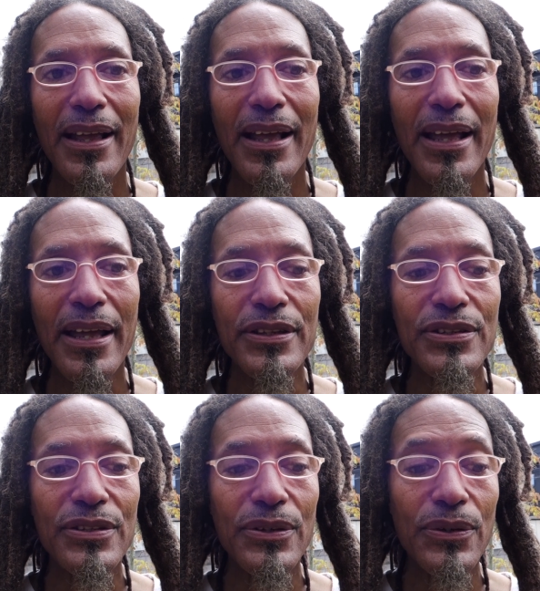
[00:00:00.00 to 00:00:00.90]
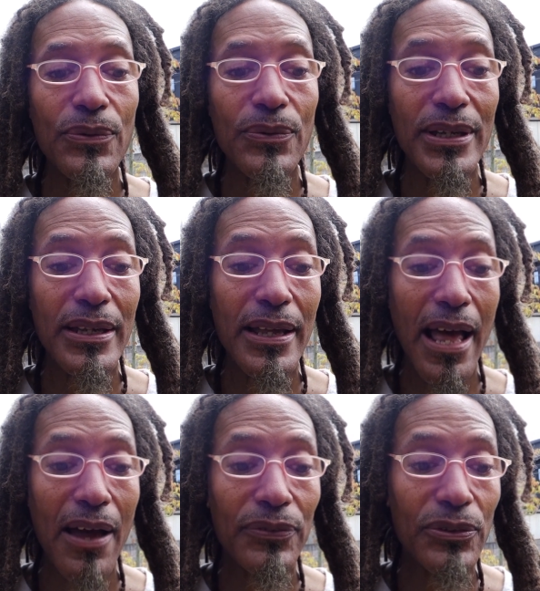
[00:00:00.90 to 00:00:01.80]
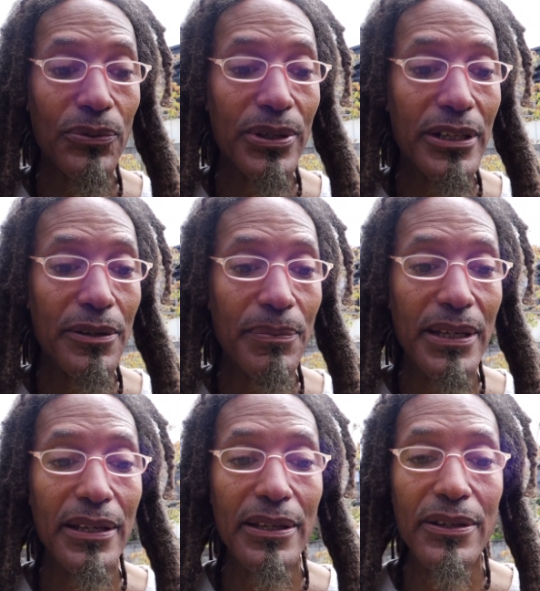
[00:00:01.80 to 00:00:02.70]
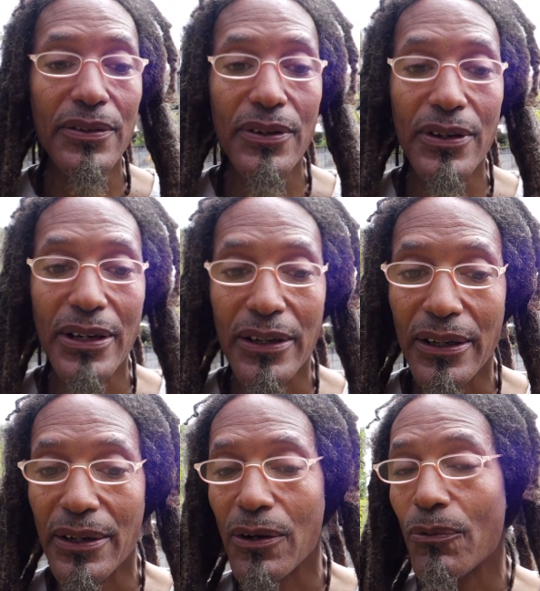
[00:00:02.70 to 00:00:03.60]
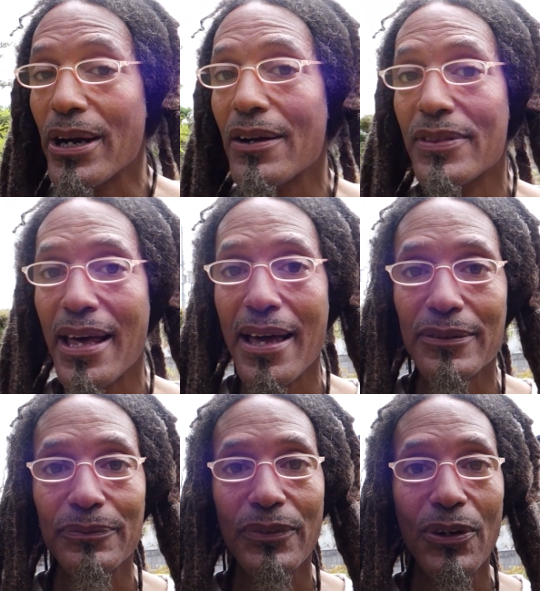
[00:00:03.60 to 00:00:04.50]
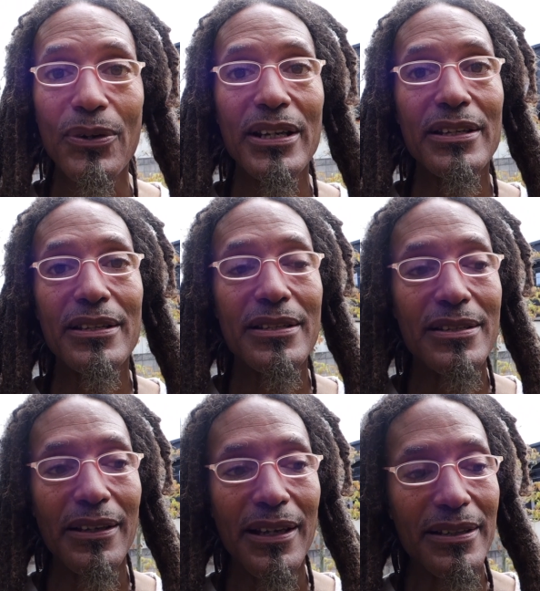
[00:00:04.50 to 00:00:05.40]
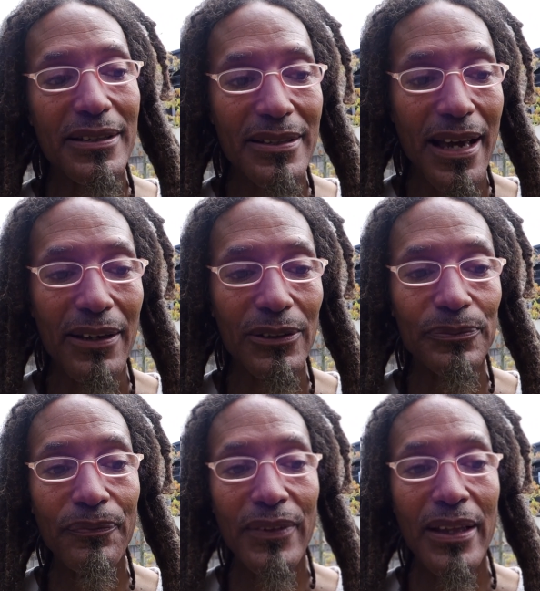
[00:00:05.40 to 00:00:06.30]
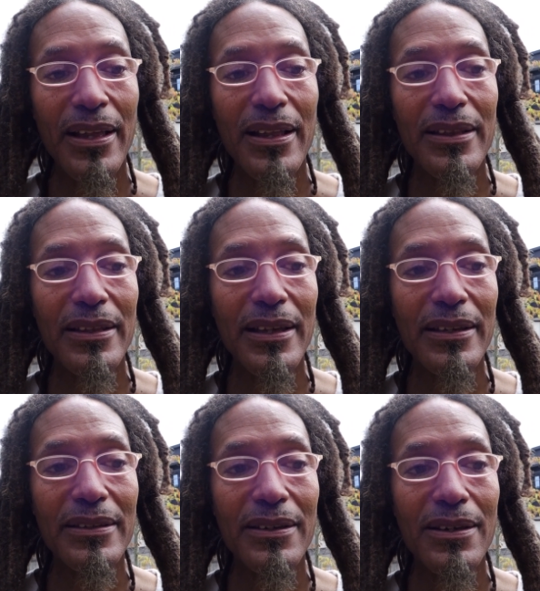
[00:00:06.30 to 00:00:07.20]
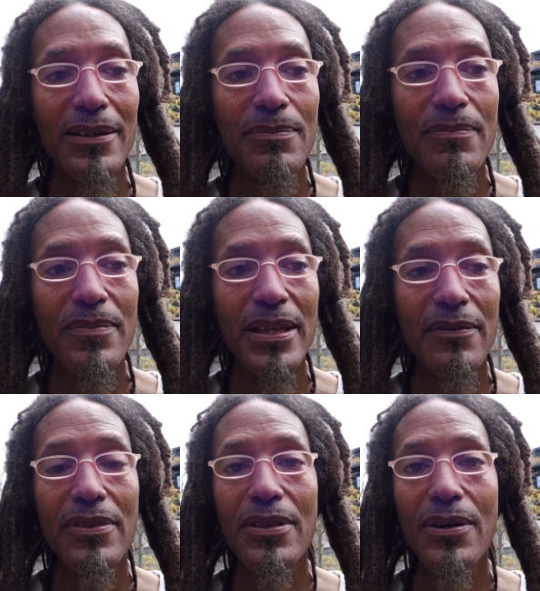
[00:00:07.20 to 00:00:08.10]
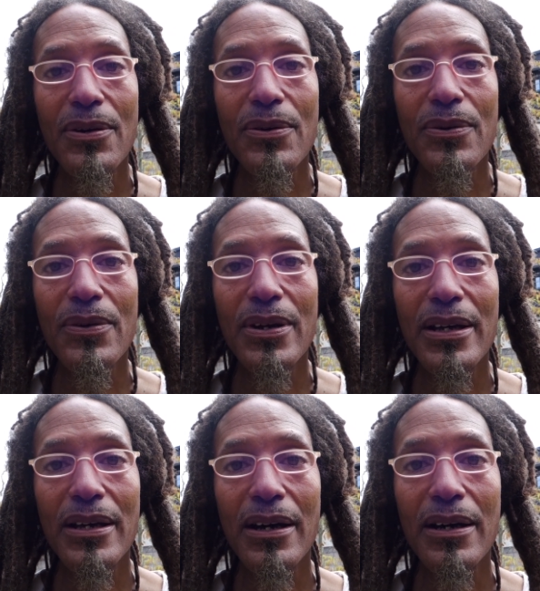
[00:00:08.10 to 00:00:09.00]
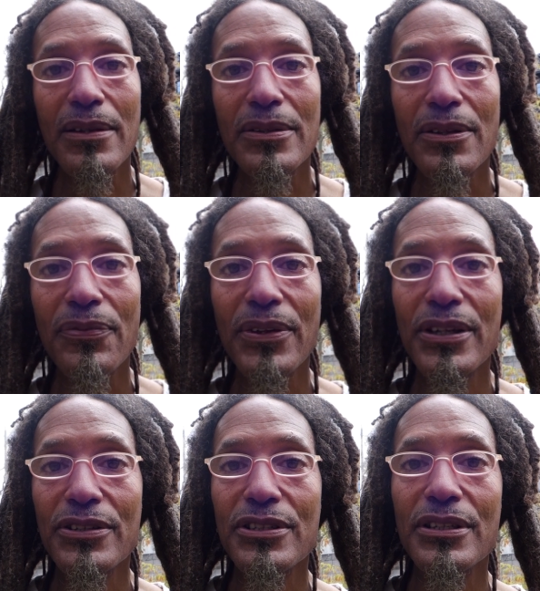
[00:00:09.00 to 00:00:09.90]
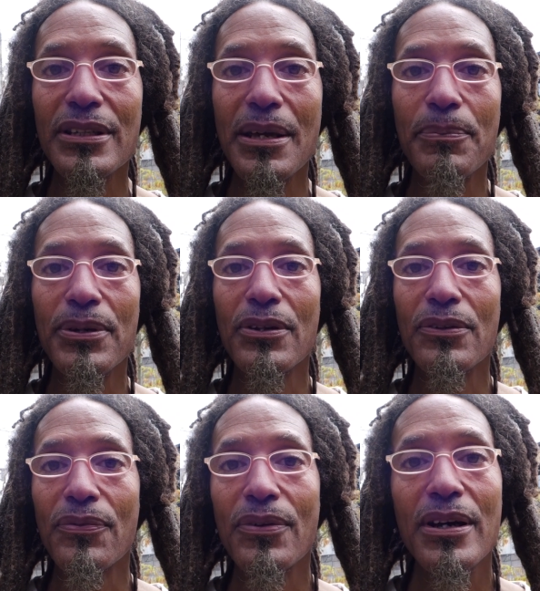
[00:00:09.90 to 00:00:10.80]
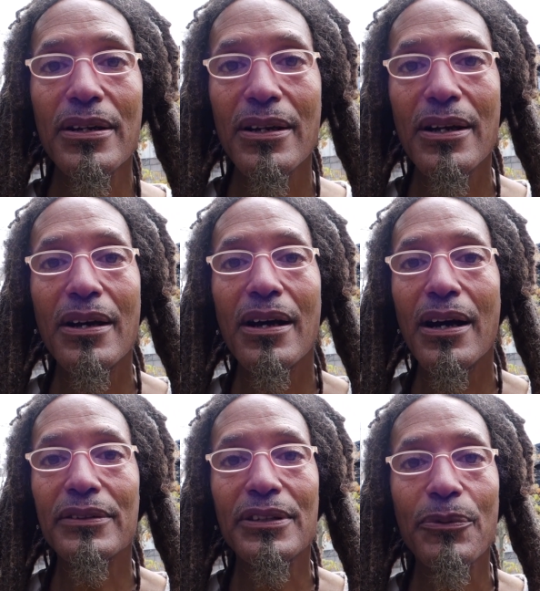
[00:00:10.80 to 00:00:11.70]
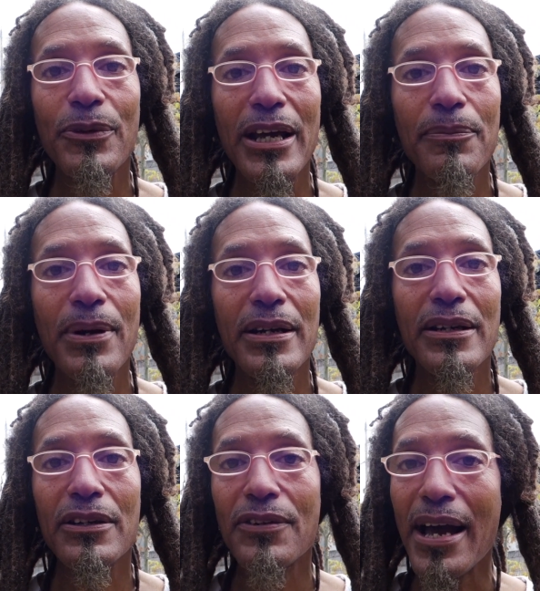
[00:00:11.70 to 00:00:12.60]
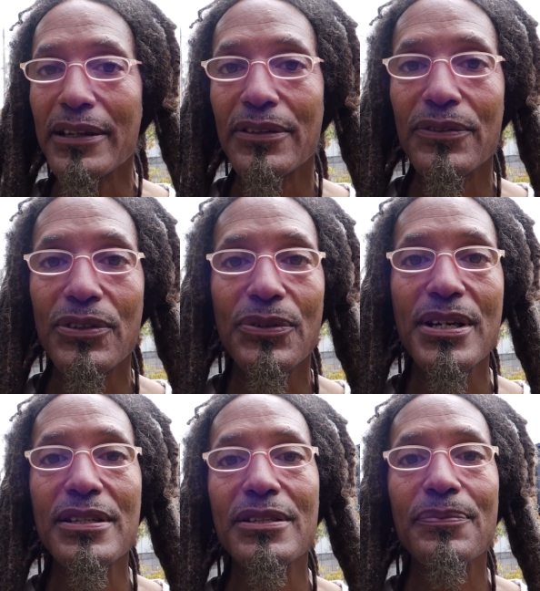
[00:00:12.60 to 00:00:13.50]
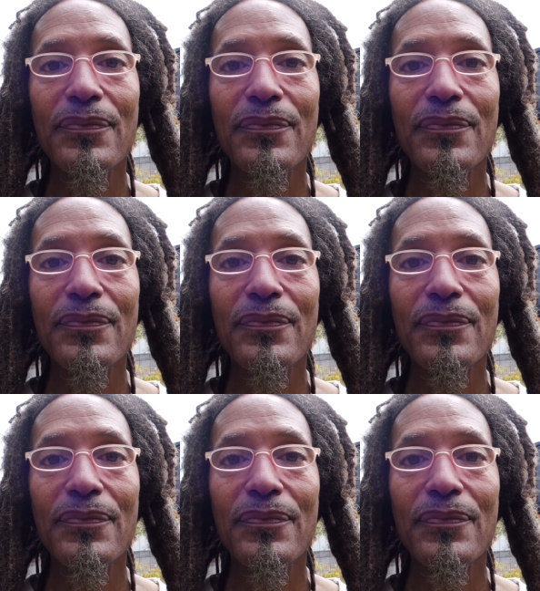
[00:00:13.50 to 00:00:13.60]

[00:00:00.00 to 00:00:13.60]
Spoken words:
And so we have to really be aware of that going into this election cycle, that even though the figures that they put on the front of the Democratic Party are attractive to us,